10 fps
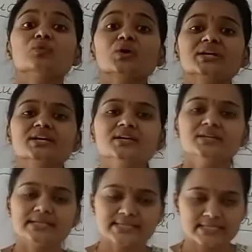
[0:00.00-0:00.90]
what
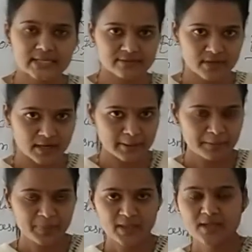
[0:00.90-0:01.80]
he discovered.
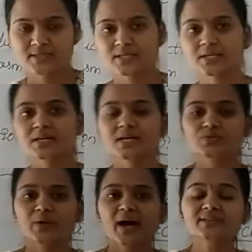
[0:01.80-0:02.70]
See here
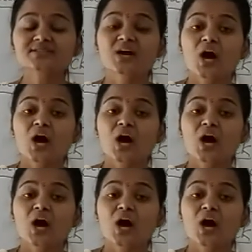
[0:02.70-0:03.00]
students,